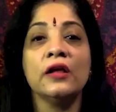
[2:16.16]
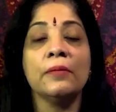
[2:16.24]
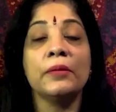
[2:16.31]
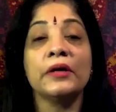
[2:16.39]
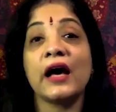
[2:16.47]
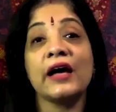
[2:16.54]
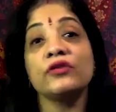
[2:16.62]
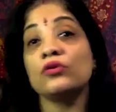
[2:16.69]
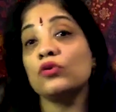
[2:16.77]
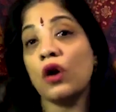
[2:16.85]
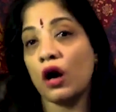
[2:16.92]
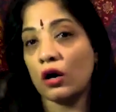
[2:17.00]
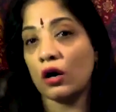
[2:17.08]
But I don't
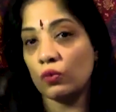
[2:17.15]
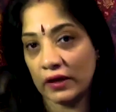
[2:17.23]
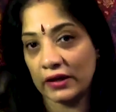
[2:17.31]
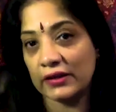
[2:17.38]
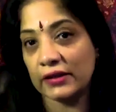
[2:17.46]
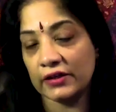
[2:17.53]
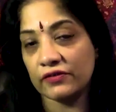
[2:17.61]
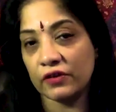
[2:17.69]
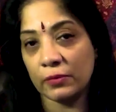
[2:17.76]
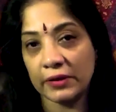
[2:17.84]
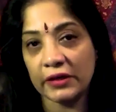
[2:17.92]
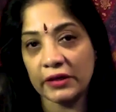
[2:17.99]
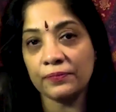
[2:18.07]
know how well it will
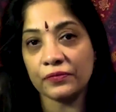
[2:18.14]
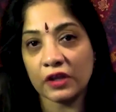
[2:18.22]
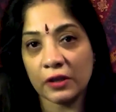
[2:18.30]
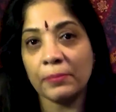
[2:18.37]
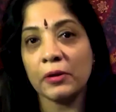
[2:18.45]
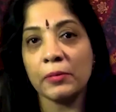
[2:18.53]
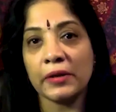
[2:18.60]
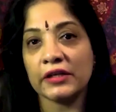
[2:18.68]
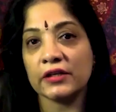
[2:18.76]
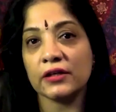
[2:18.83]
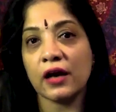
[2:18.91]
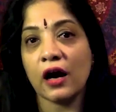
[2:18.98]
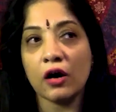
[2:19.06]
be
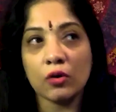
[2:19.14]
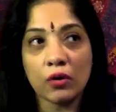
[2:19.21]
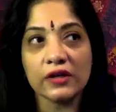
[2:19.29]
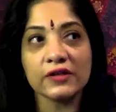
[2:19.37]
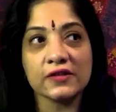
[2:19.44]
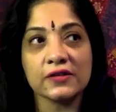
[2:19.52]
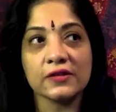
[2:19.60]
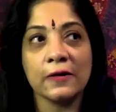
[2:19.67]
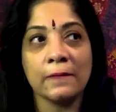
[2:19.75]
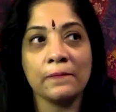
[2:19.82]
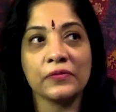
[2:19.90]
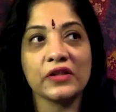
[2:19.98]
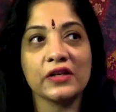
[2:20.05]
implemented. How is
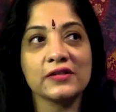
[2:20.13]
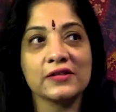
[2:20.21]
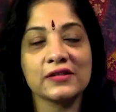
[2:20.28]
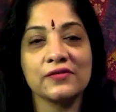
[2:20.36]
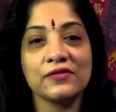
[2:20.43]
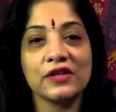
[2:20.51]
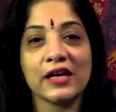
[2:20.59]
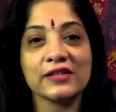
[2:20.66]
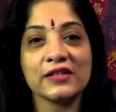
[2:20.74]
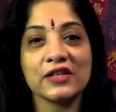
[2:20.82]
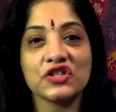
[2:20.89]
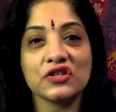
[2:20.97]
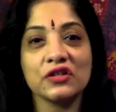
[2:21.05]
this
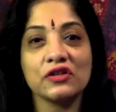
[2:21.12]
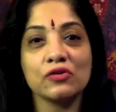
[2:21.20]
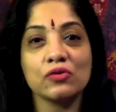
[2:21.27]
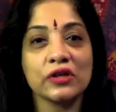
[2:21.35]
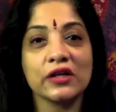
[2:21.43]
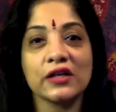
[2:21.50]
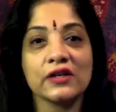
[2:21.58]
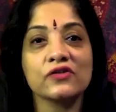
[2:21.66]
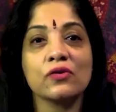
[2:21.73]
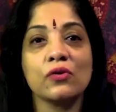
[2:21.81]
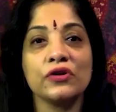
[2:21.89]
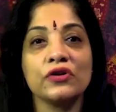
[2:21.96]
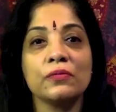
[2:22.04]
civilizational rootedness
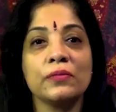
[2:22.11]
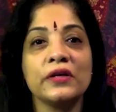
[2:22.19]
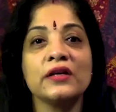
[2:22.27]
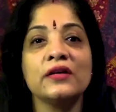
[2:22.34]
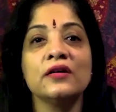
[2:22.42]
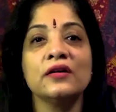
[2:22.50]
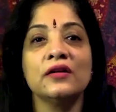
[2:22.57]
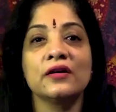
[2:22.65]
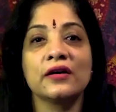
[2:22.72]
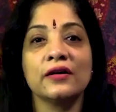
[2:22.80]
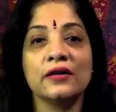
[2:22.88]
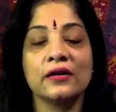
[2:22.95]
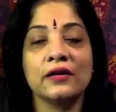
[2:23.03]
going to be
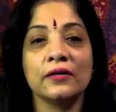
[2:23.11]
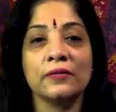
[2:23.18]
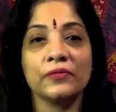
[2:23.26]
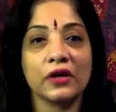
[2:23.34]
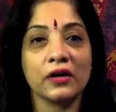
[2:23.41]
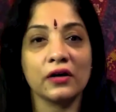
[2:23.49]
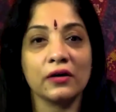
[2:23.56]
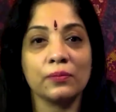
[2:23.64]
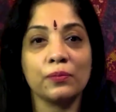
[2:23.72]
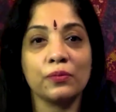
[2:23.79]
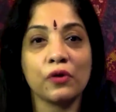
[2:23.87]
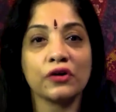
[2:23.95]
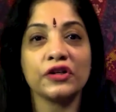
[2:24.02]

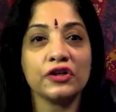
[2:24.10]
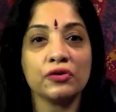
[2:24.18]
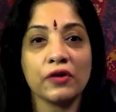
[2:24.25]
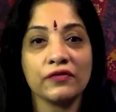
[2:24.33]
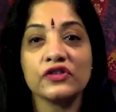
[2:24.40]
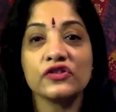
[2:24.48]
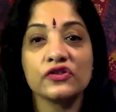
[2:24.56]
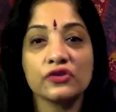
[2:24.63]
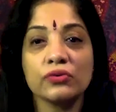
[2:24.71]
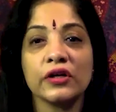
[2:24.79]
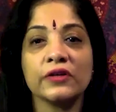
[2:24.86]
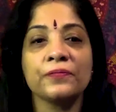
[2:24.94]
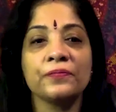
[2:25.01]
brought into every
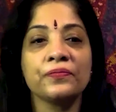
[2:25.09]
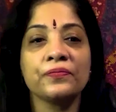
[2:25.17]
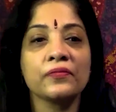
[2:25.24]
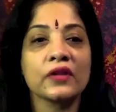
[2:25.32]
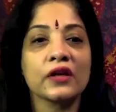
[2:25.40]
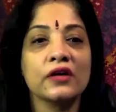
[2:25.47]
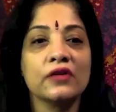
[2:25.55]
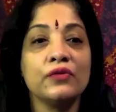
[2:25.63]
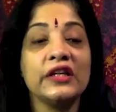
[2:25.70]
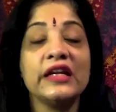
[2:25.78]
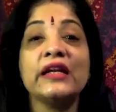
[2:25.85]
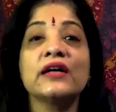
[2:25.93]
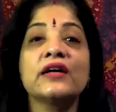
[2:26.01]
student? We
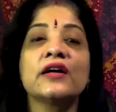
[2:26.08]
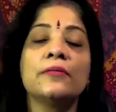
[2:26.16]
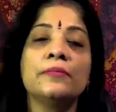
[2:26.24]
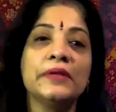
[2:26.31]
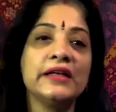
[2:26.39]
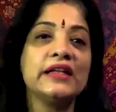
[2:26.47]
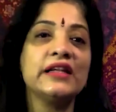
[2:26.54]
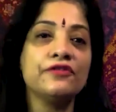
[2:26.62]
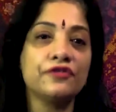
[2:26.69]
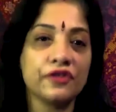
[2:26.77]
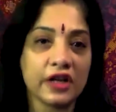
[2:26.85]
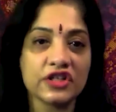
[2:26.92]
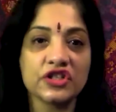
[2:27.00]
need a completely
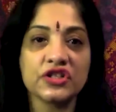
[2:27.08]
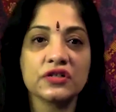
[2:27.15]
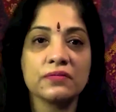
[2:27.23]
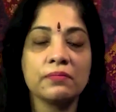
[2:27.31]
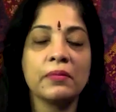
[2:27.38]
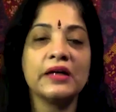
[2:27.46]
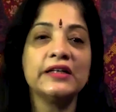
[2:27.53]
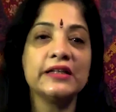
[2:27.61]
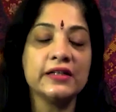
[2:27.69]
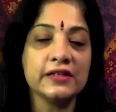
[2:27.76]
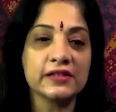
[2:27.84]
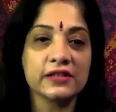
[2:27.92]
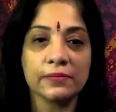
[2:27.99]
fresh,
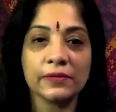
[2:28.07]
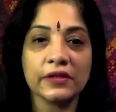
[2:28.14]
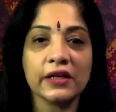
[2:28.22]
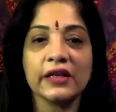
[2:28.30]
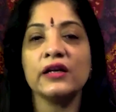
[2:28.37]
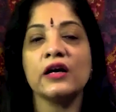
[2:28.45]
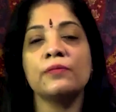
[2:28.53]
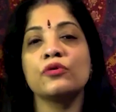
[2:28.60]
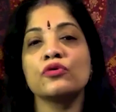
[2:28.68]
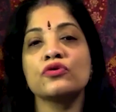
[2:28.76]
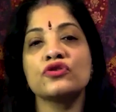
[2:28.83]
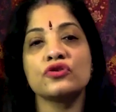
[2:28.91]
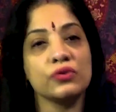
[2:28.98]
multidisciplinary
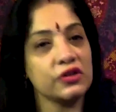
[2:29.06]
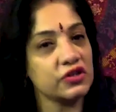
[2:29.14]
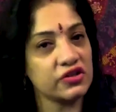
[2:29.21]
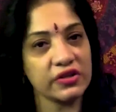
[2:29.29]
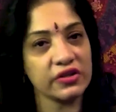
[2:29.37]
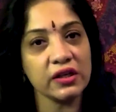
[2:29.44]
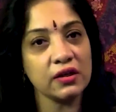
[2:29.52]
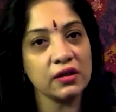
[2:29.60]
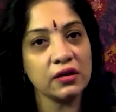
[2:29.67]
approach to history.